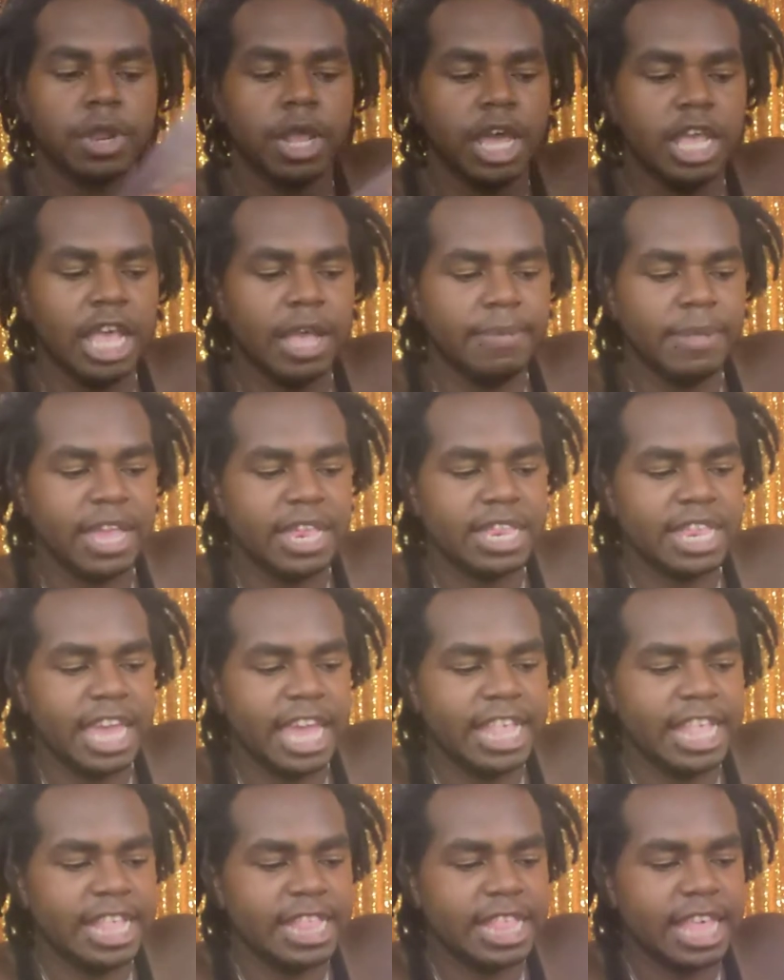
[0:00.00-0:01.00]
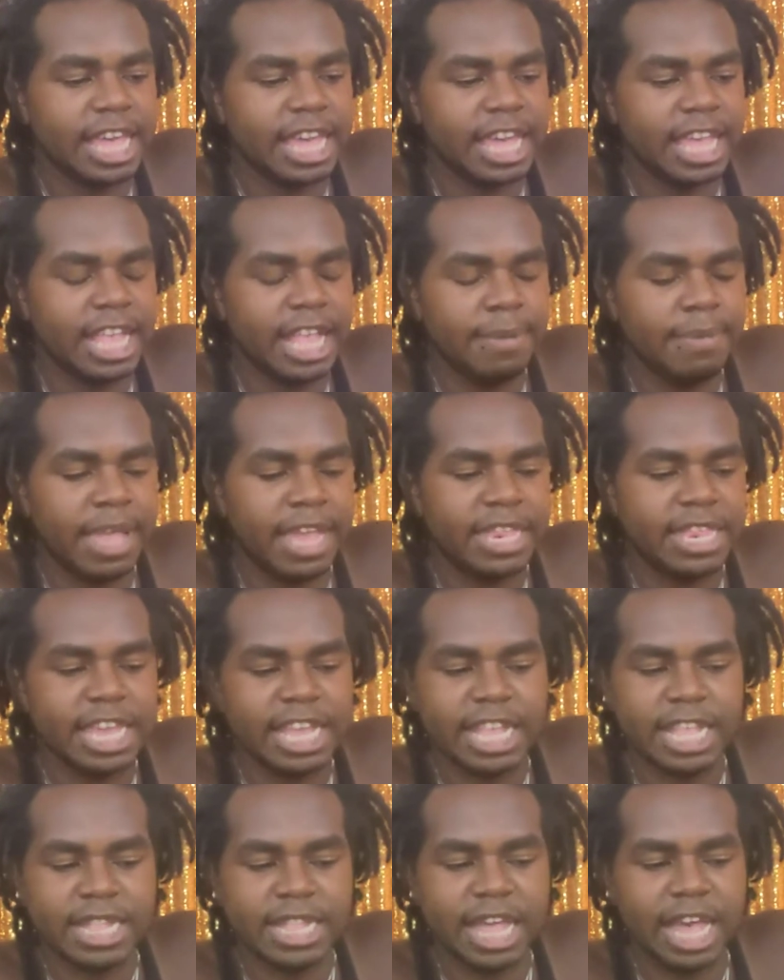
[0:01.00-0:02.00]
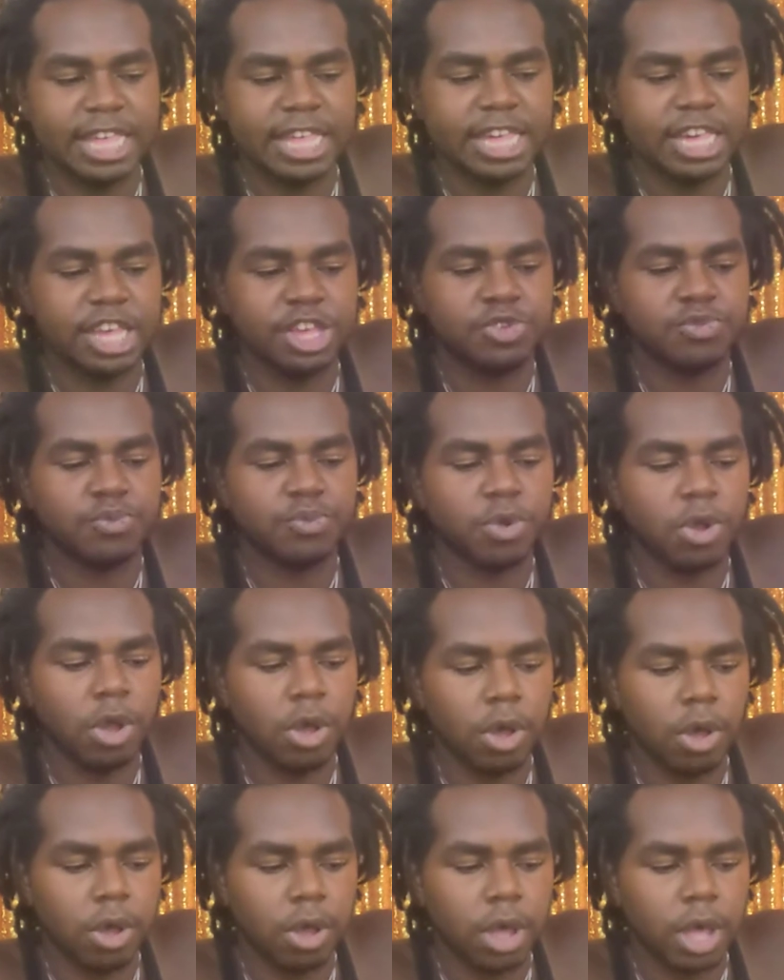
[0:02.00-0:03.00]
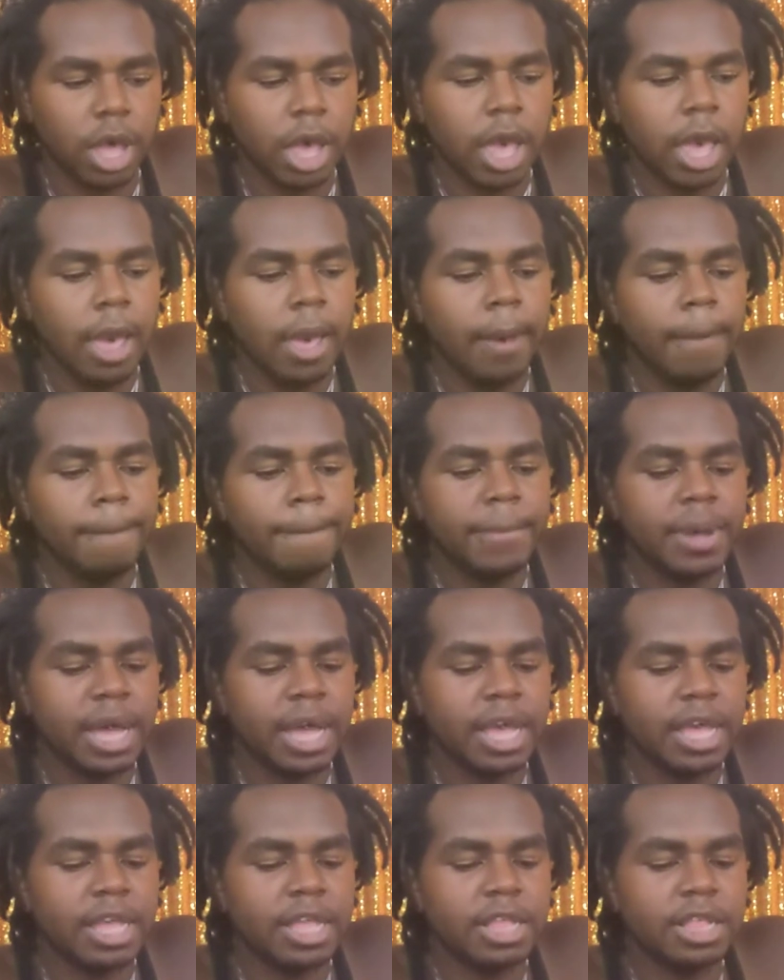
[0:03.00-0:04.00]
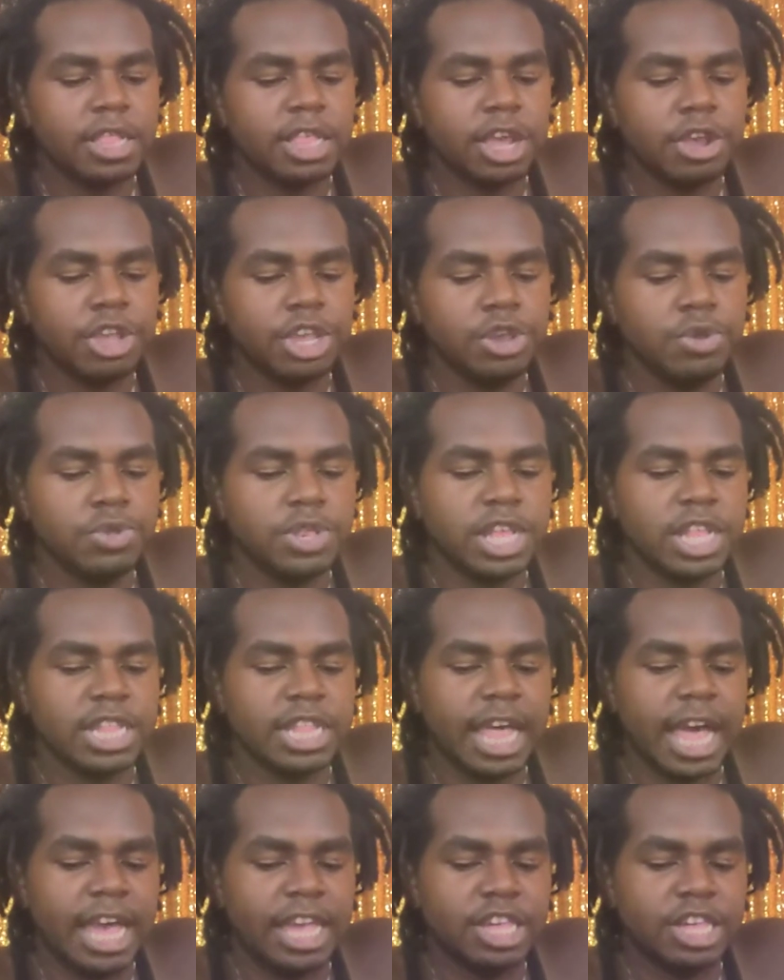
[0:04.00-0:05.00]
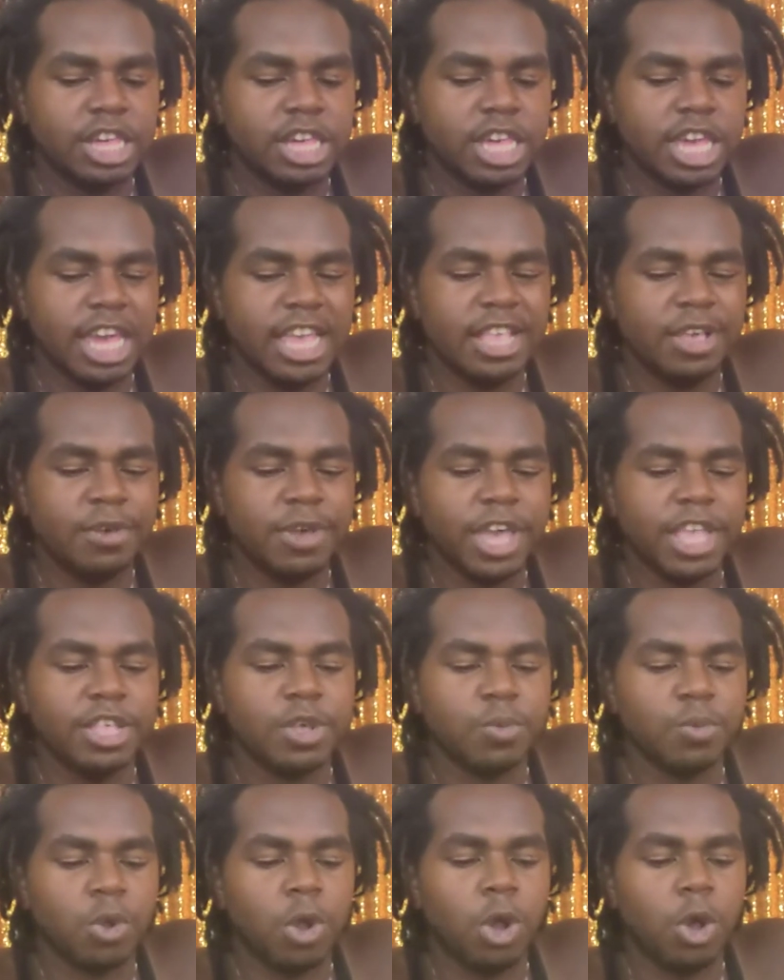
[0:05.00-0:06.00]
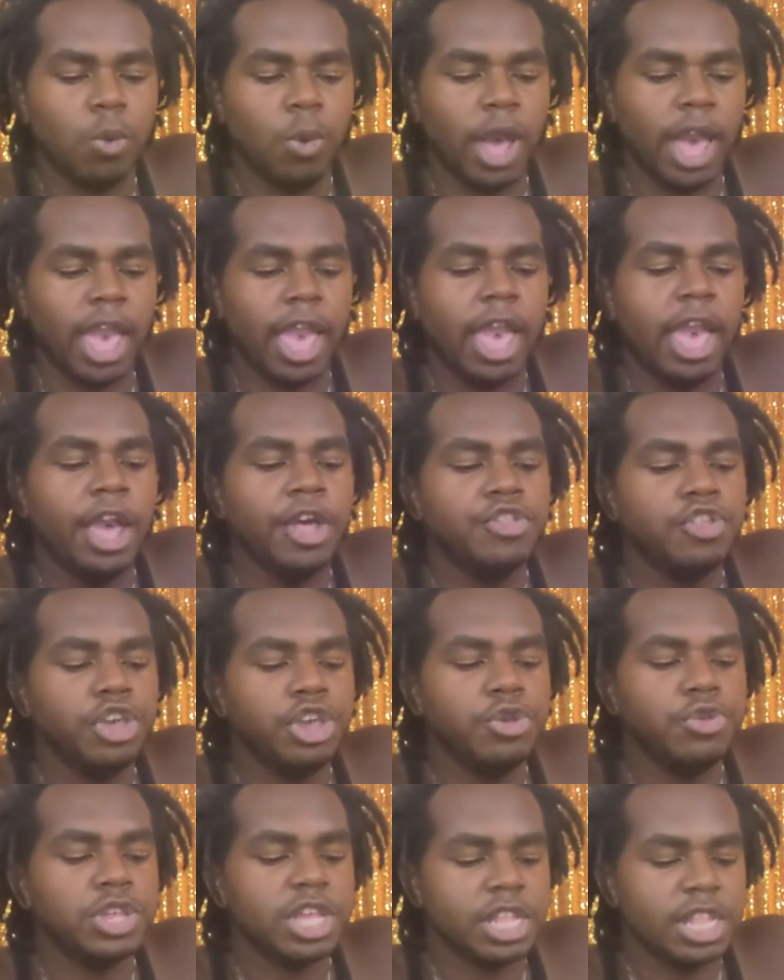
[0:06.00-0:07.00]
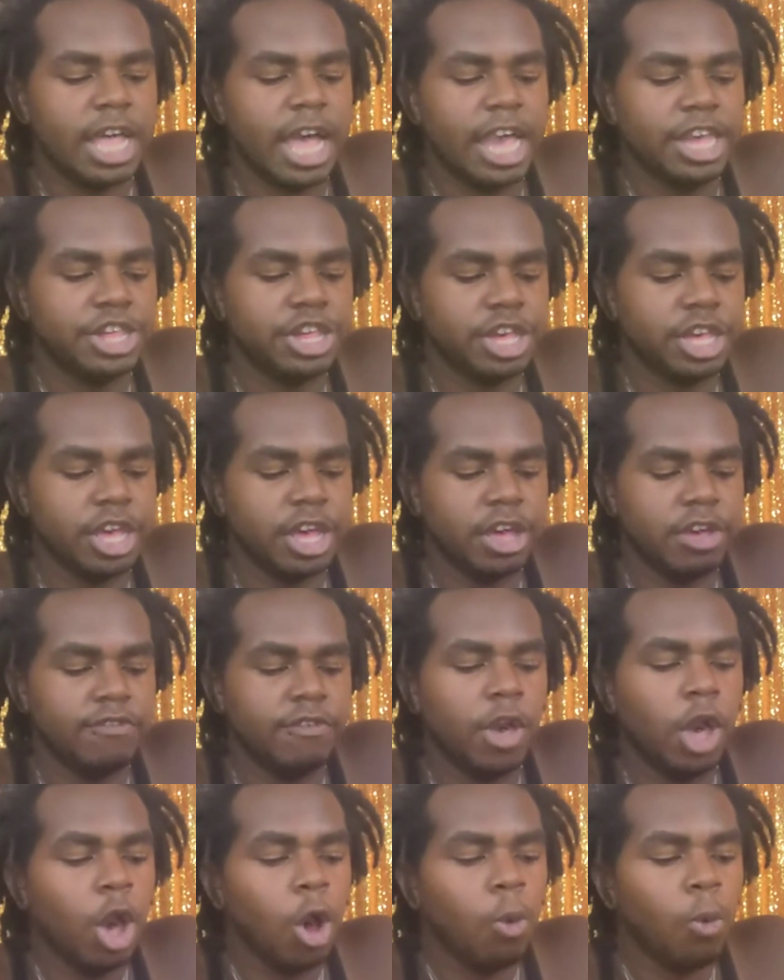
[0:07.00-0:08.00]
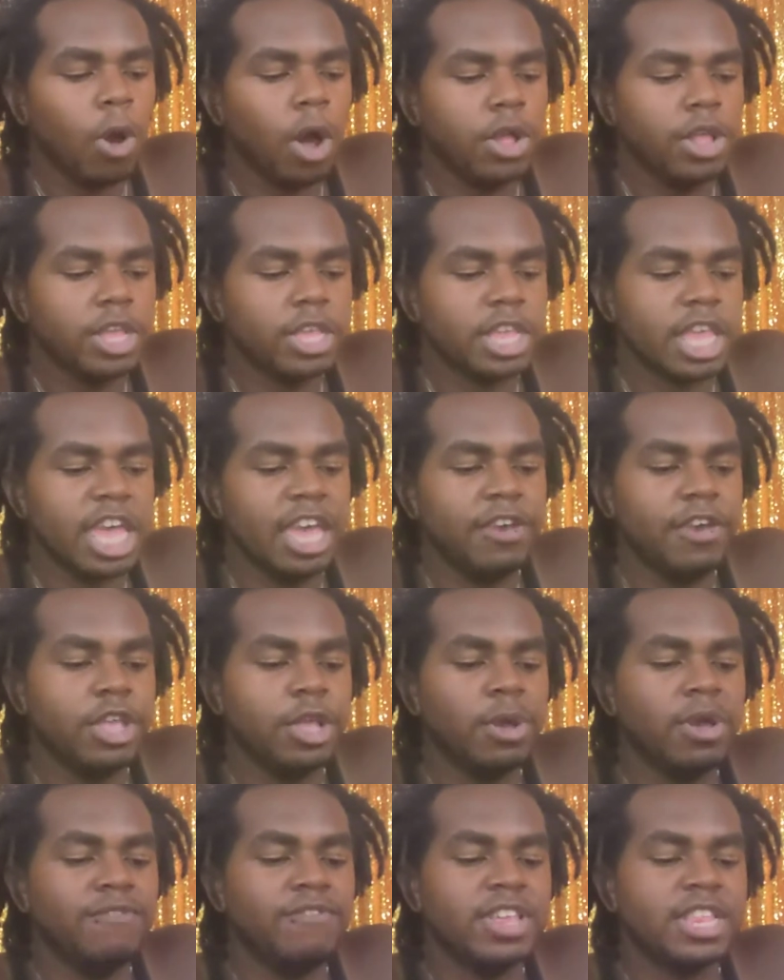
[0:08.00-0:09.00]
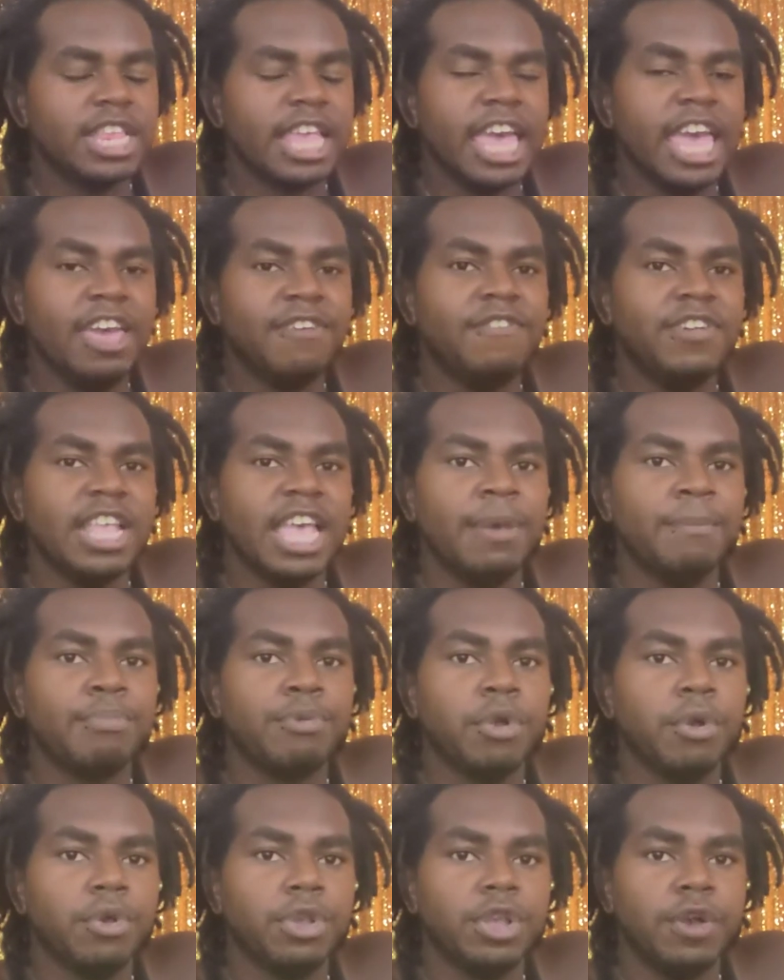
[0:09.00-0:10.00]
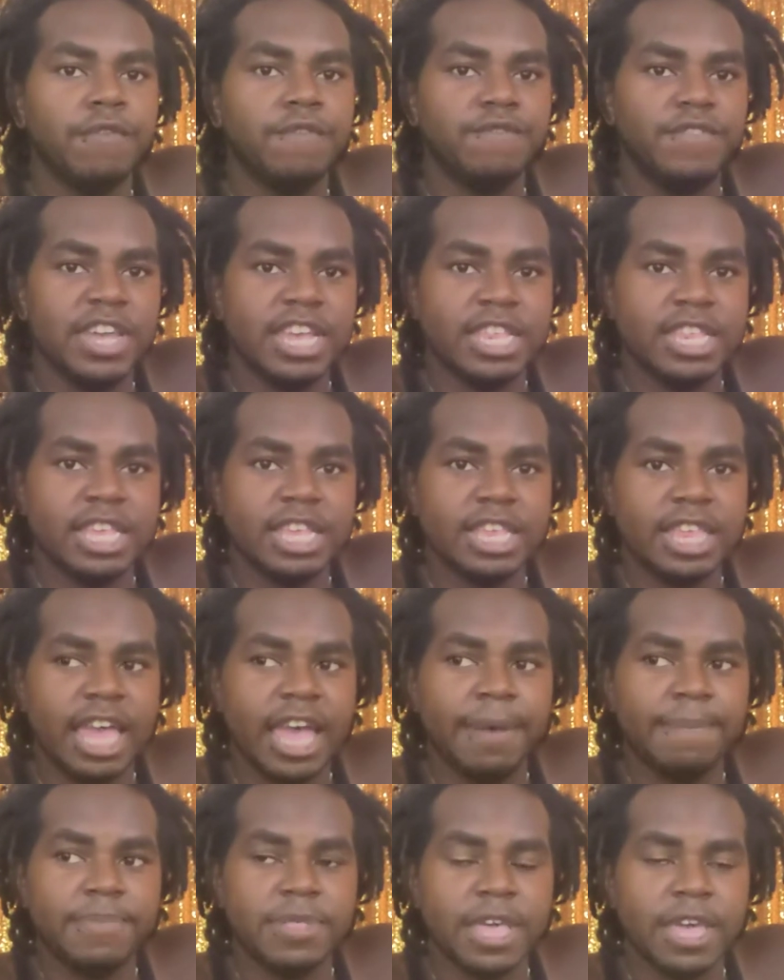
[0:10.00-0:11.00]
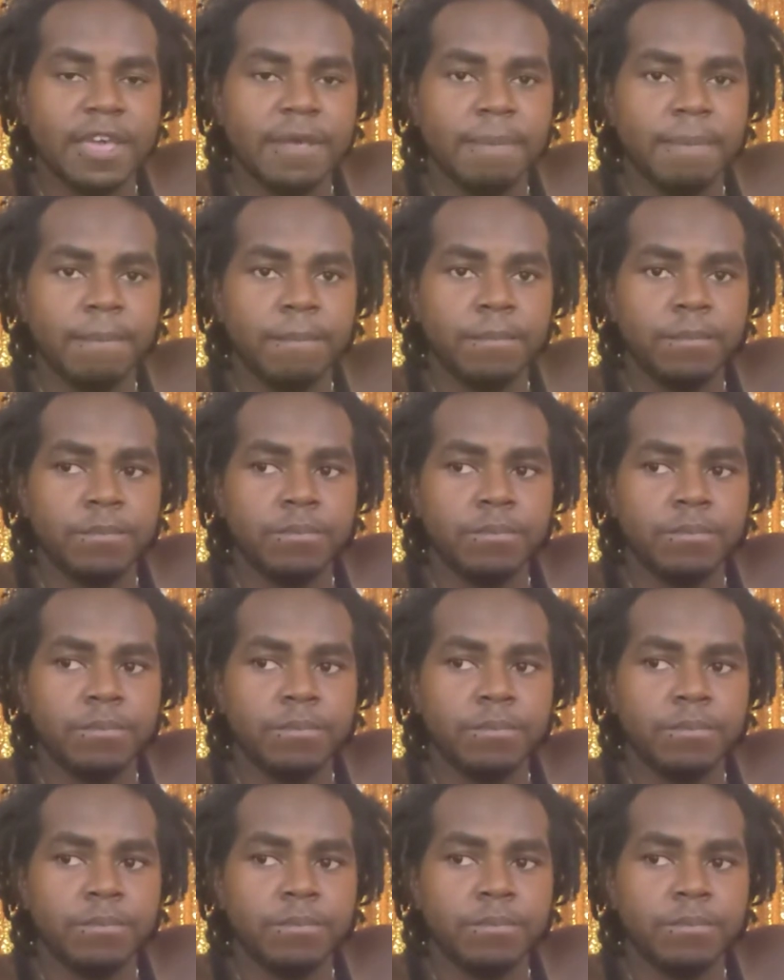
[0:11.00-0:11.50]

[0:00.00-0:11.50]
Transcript: And I'm not saying that, again, I'm not saying that logic is wrong, but they're using logic in the wrong way. They're using logic of, well, if it ain't broke, don't fix it type thing,